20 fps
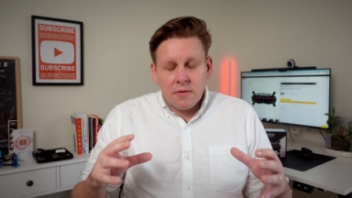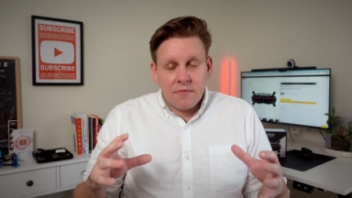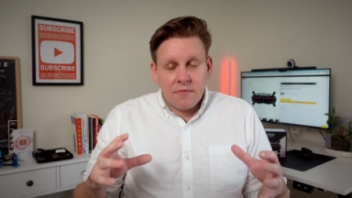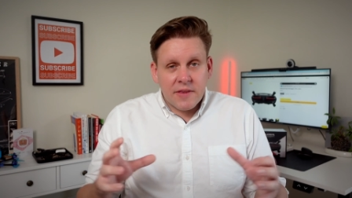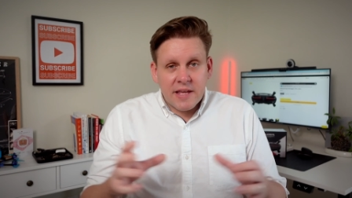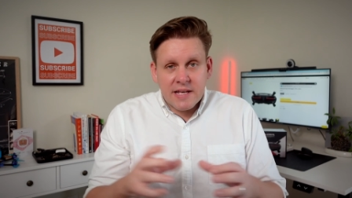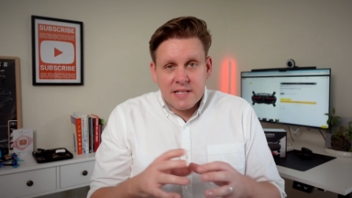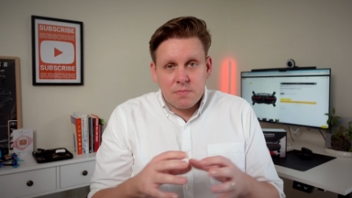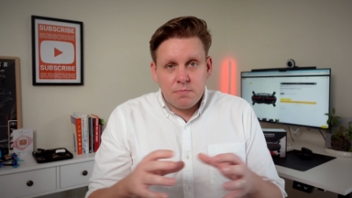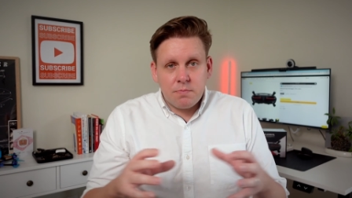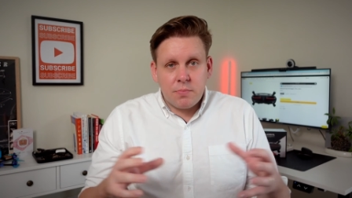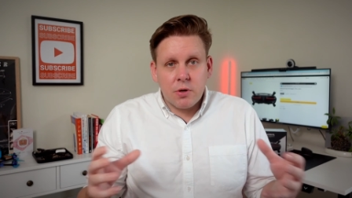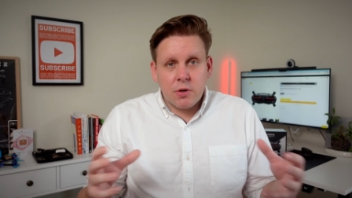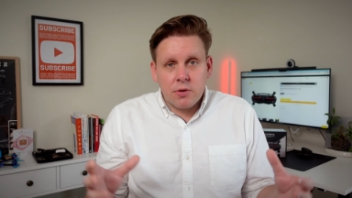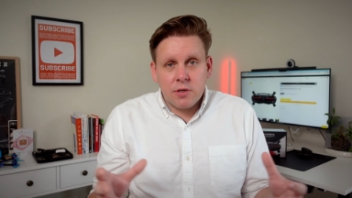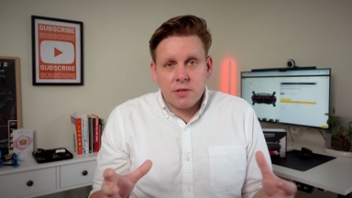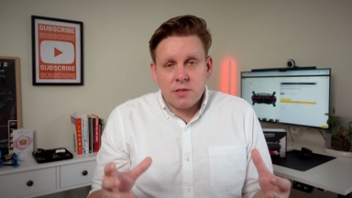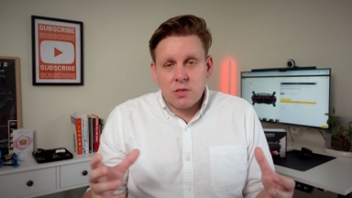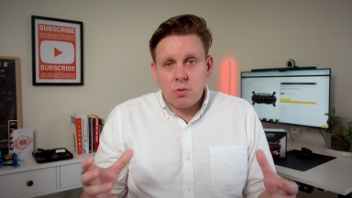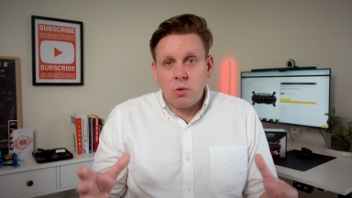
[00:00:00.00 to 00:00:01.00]
that's
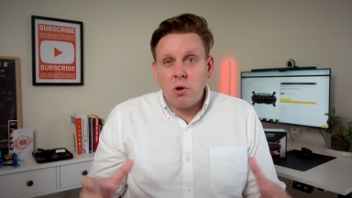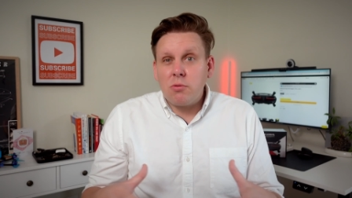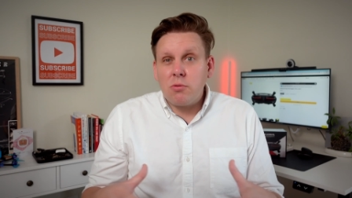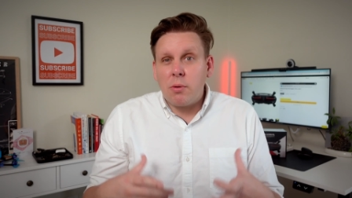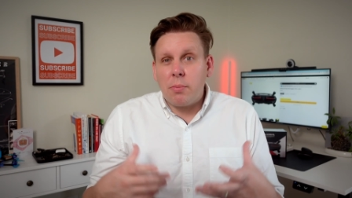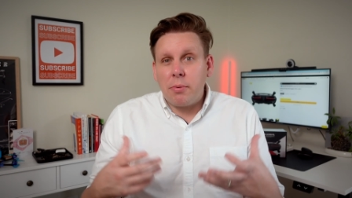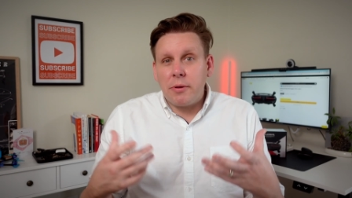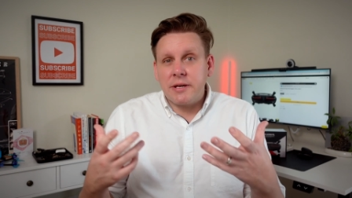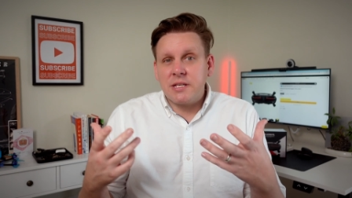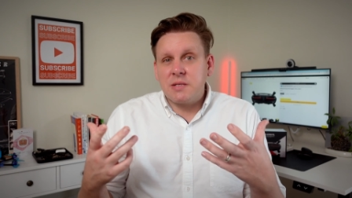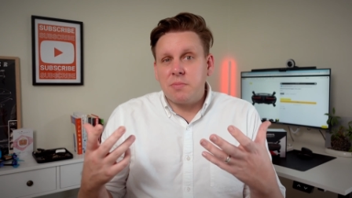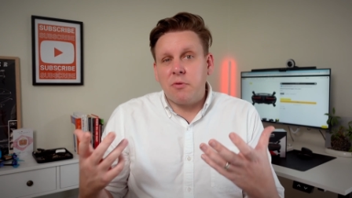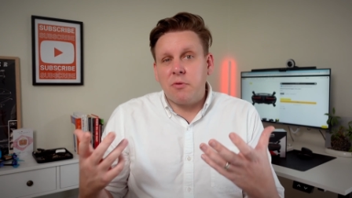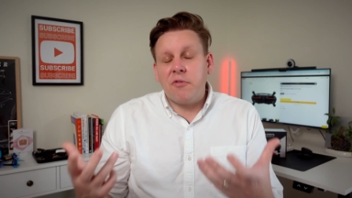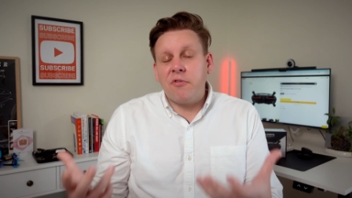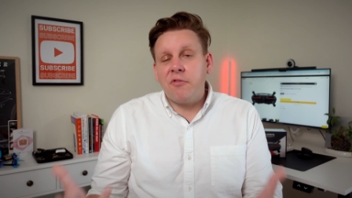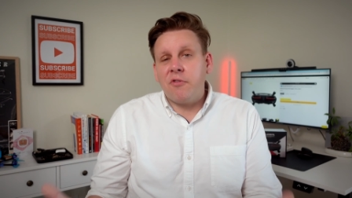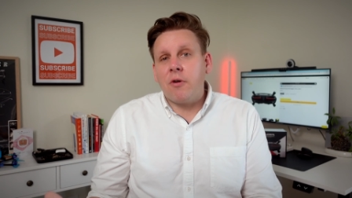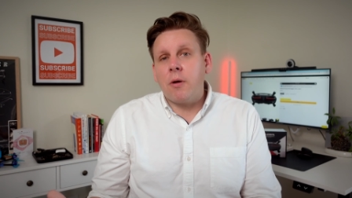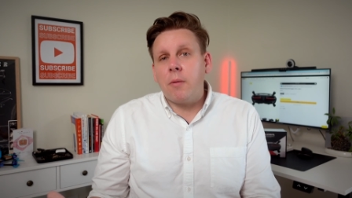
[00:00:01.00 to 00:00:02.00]
built into a replaceable
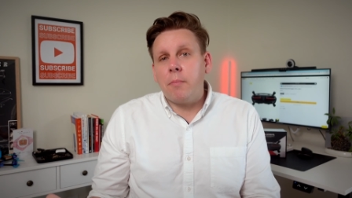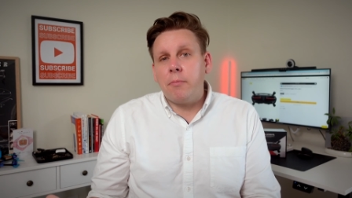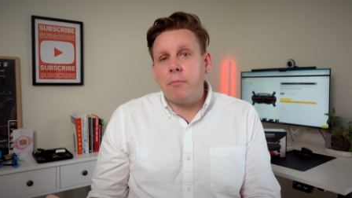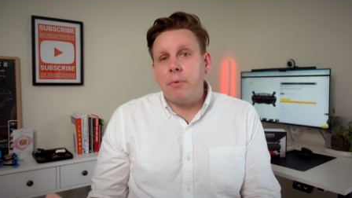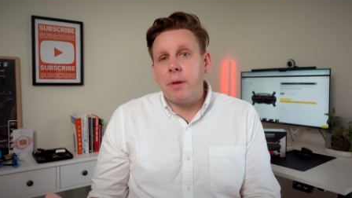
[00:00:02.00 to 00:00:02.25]
front